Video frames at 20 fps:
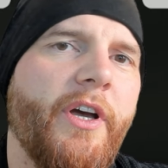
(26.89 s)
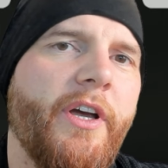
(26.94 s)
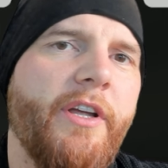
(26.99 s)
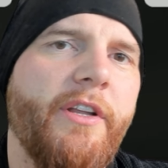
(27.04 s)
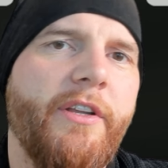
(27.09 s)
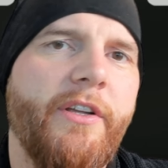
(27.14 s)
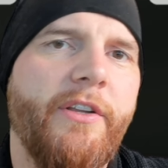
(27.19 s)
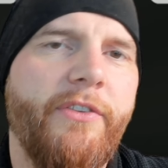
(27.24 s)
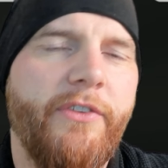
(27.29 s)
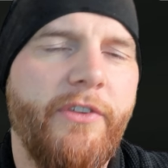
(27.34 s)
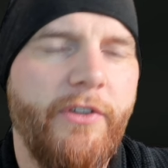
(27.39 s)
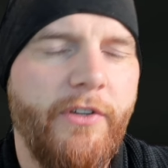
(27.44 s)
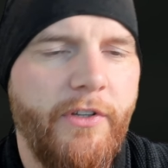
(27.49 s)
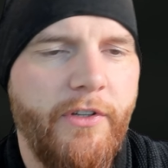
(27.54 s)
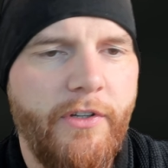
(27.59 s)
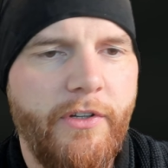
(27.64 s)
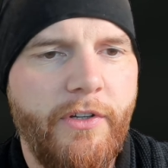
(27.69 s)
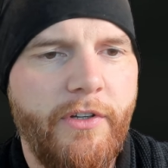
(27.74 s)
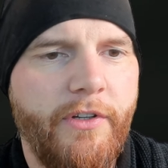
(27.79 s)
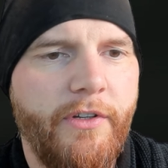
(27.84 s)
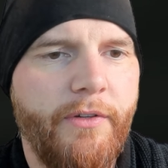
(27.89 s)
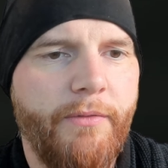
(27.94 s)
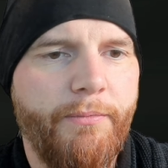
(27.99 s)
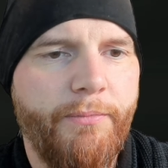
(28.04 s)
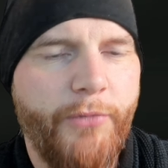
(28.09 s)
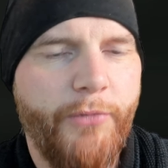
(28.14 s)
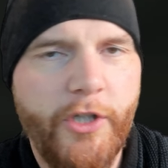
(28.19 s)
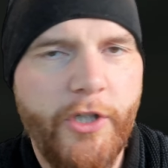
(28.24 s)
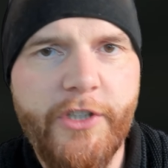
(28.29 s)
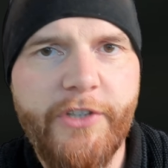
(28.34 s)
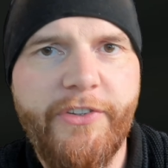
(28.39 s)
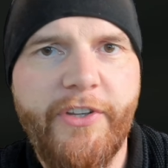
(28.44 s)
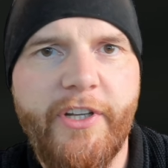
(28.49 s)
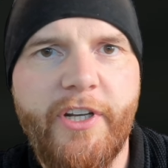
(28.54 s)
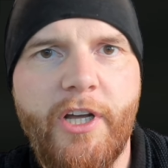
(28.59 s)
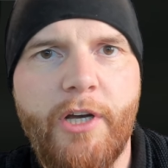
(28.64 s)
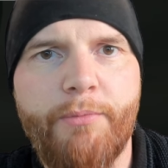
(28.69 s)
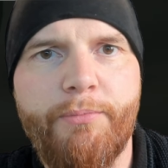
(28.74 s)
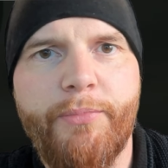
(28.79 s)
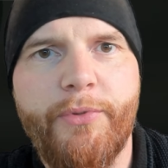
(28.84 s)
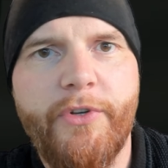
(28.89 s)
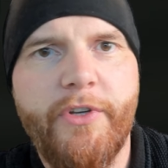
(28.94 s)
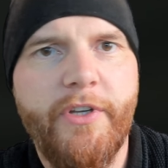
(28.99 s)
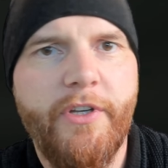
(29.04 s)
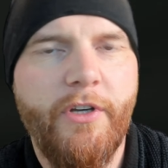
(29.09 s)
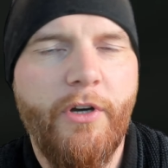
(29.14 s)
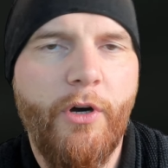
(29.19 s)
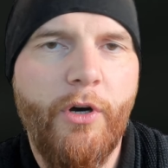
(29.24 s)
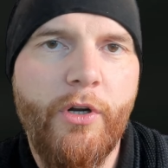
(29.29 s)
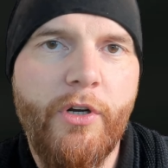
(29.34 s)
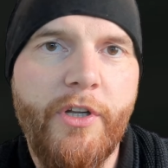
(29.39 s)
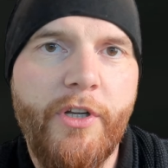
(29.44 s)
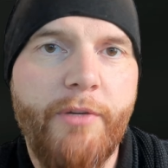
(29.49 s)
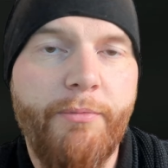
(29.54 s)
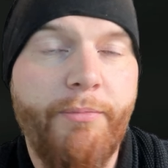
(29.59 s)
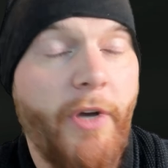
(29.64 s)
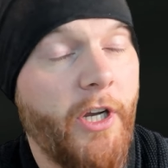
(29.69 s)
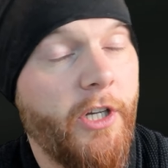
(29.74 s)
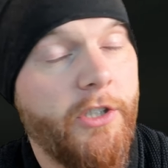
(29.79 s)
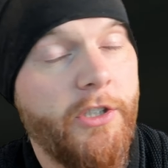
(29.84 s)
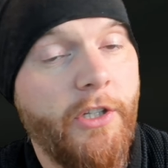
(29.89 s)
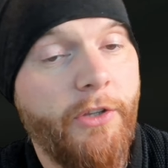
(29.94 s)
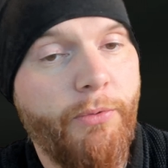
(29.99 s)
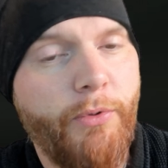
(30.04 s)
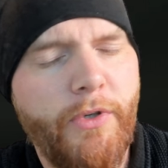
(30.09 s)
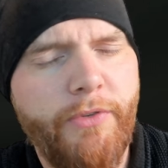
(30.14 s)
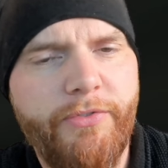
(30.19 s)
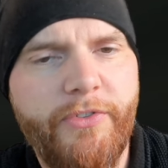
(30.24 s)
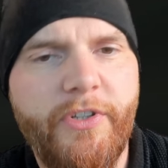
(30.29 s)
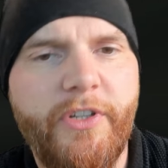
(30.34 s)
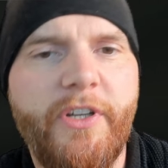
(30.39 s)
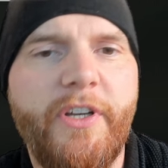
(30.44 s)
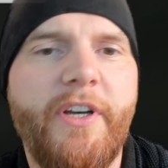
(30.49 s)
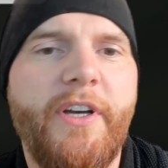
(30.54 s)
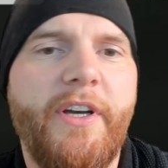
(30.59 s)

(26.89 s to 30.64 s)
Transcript: I did the project setup all in package.swift.